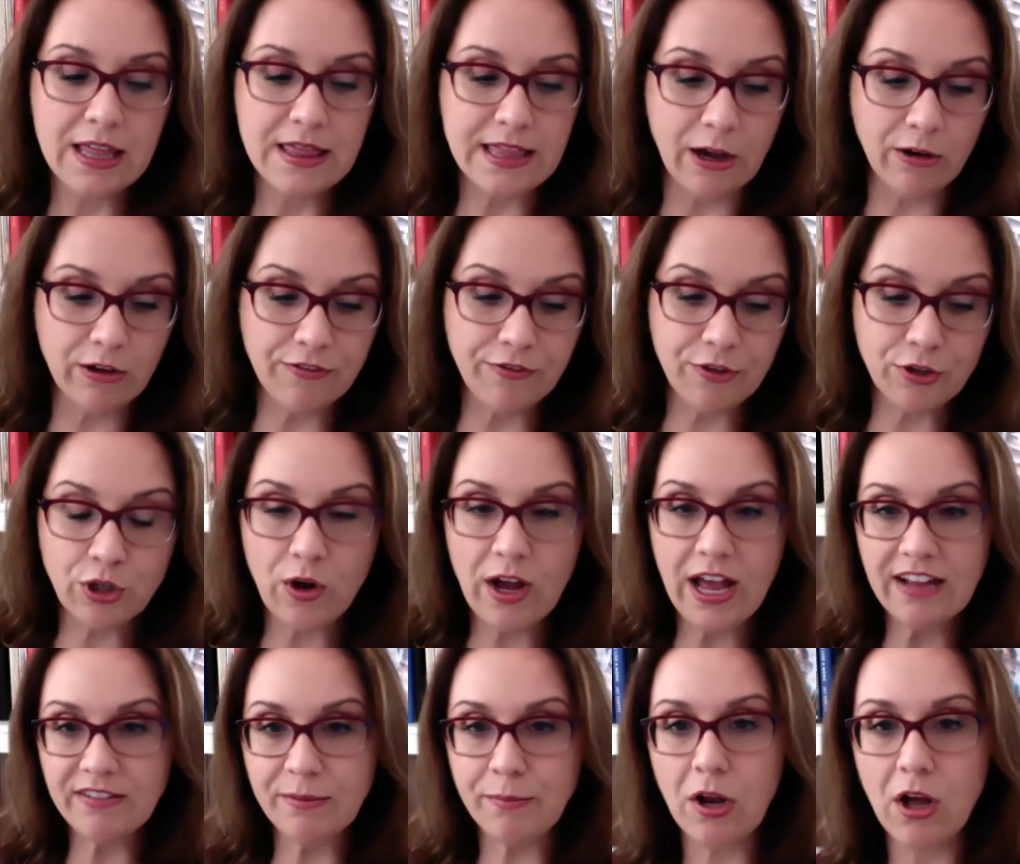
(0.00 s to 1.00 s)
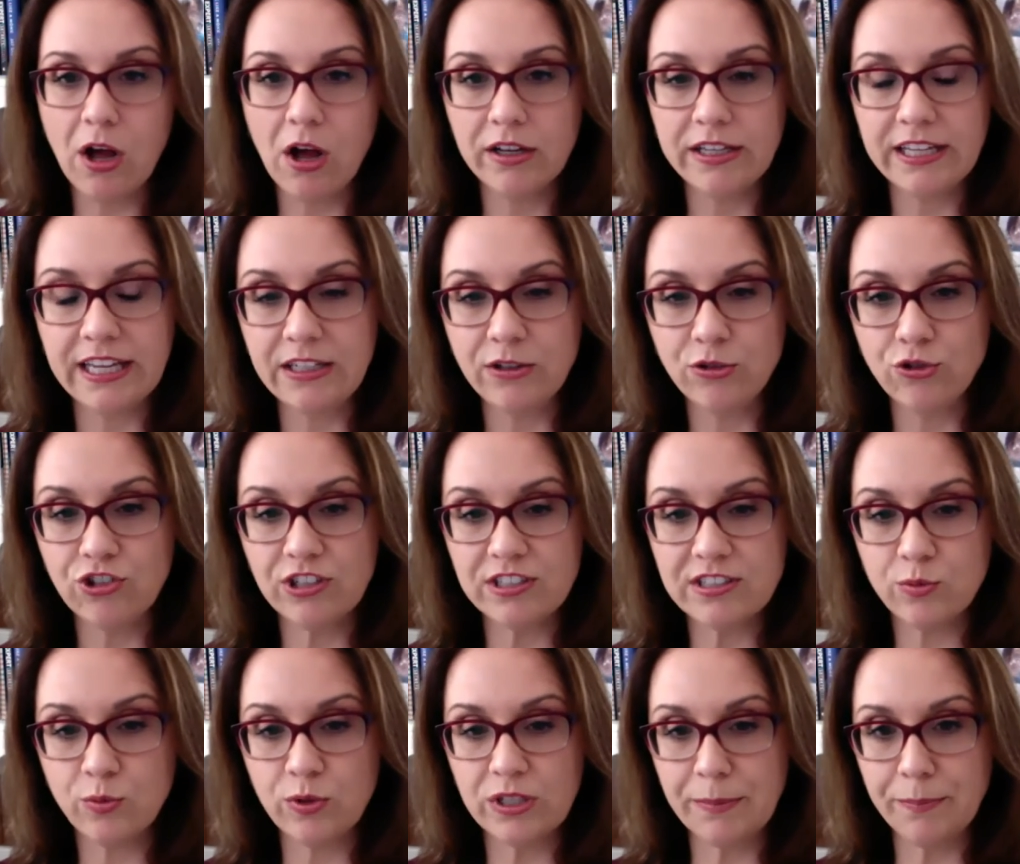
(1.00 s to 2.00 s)
Now, if you don't have a blog and you
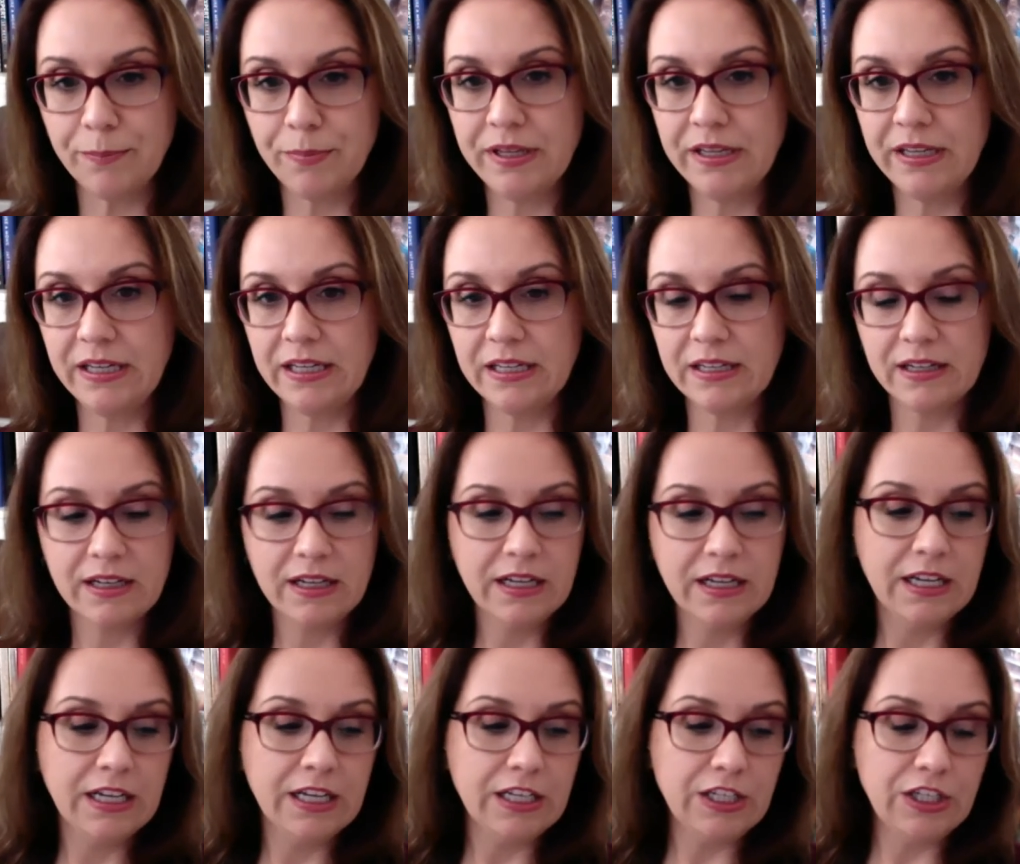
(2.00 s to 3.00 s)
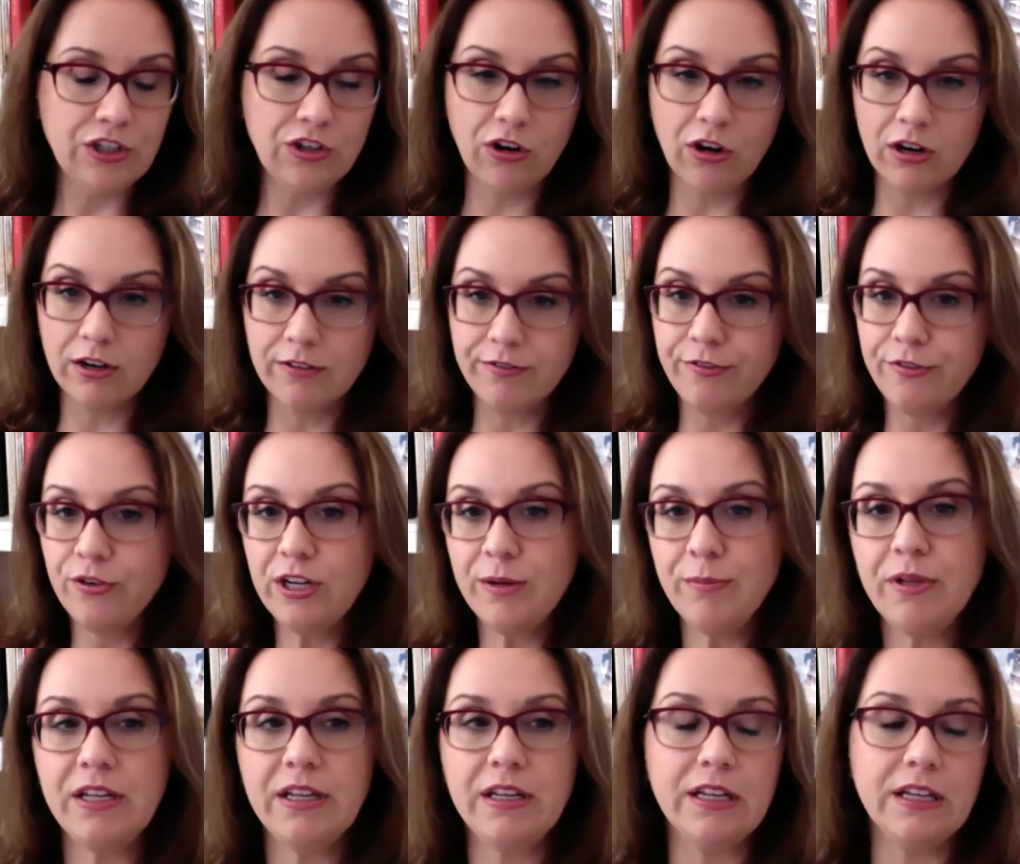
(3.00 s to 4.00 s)
just want to pin your
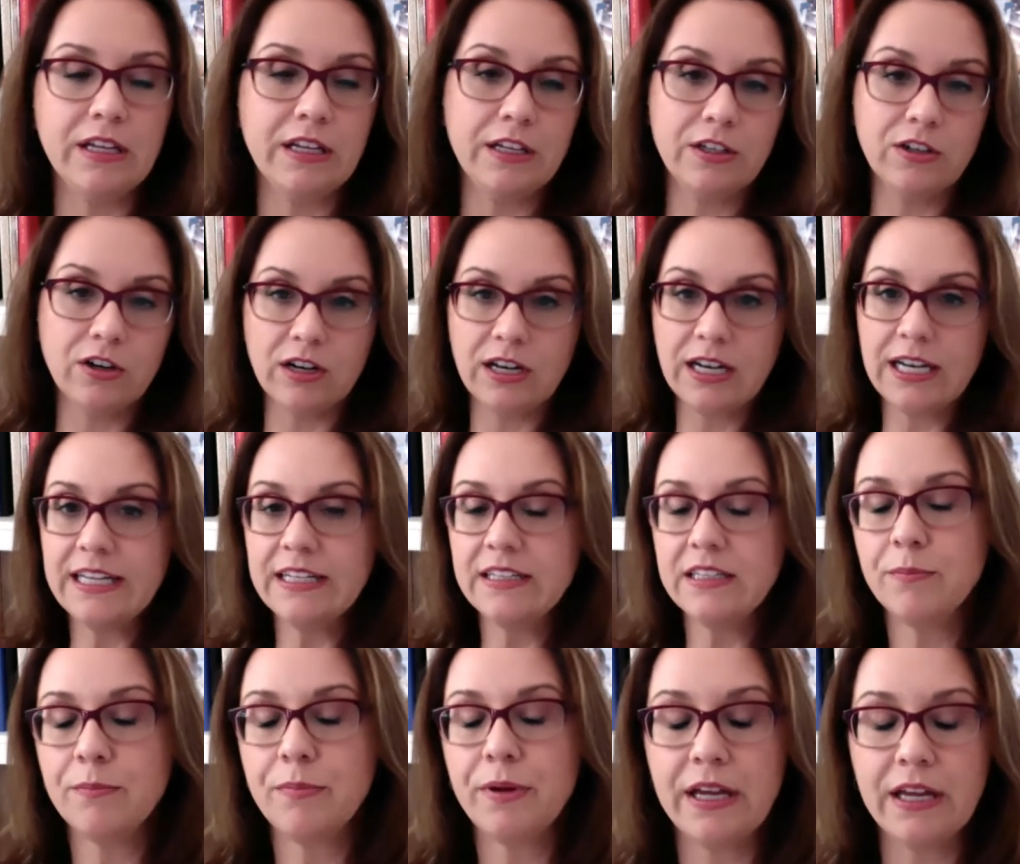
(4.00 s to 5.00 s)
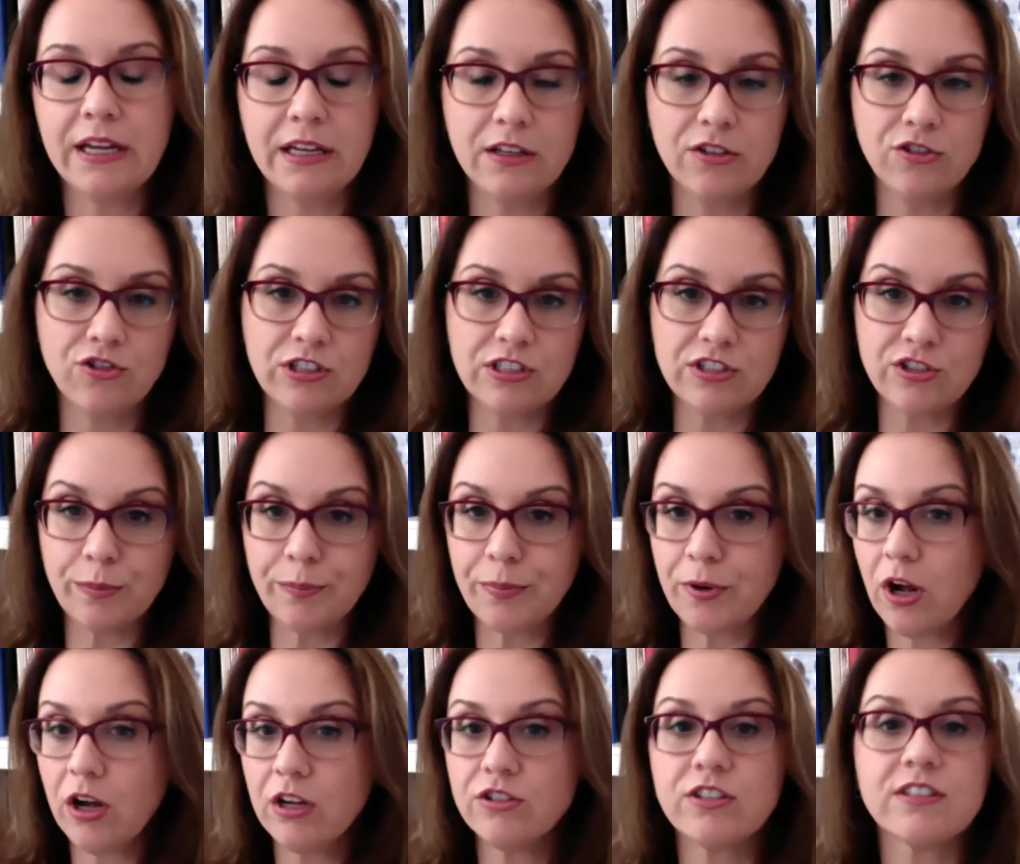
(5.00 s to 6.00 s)
freebie, your landing pages, your
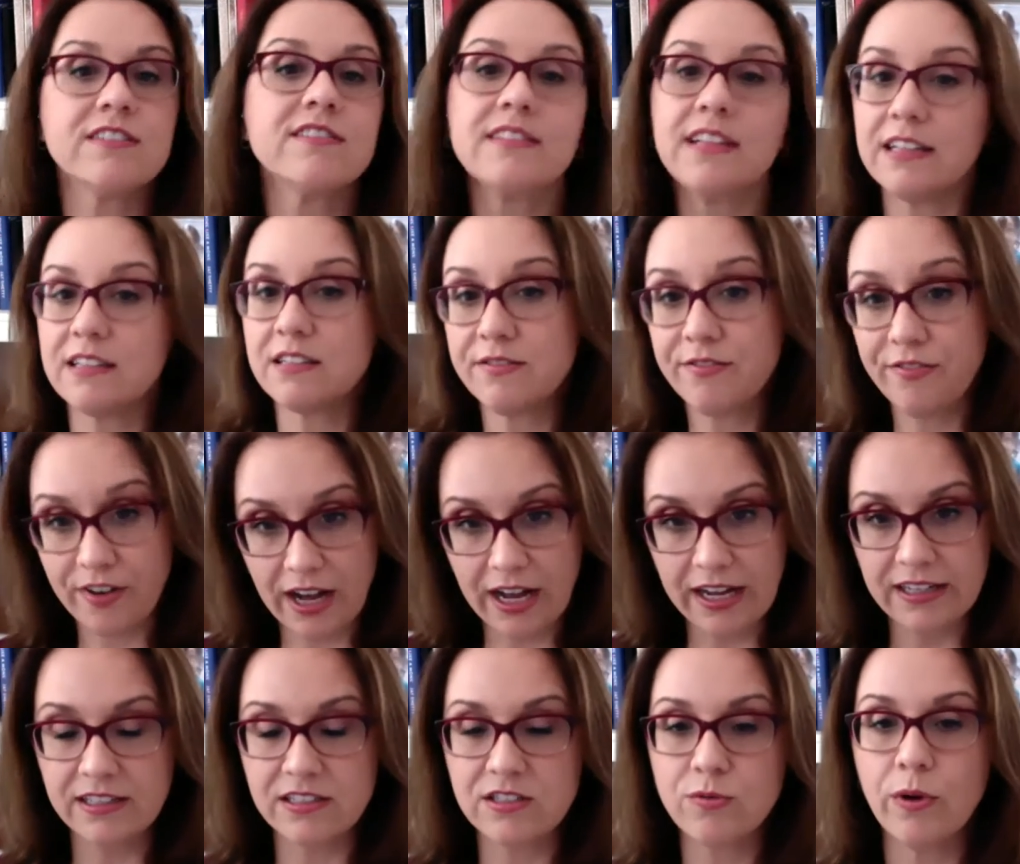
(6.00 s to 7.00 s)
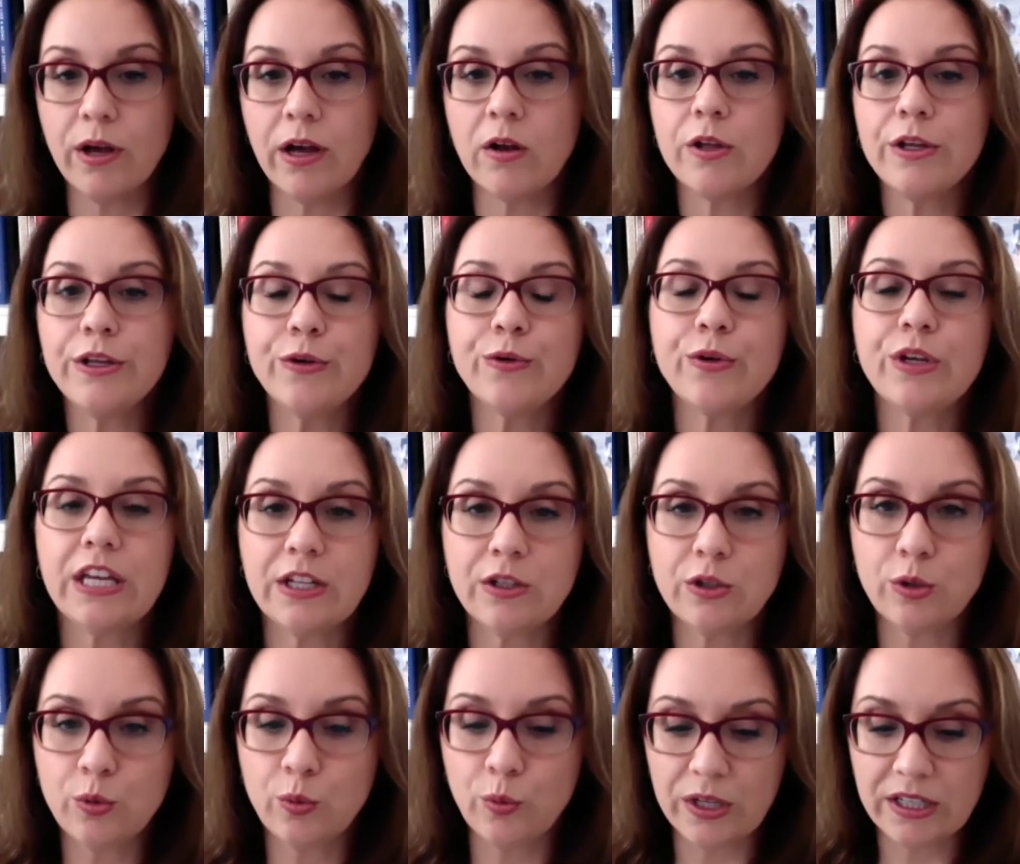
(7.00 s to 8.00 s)
products, that's fine as well. You
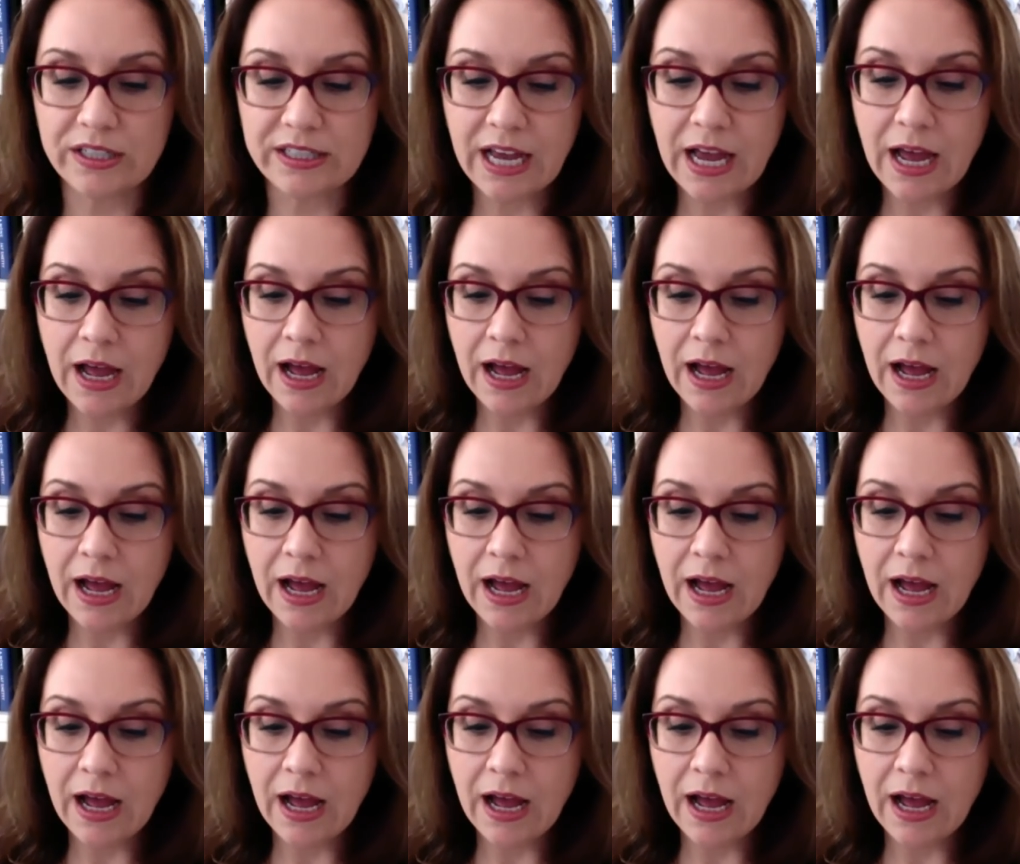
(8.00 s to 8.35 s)
can do it.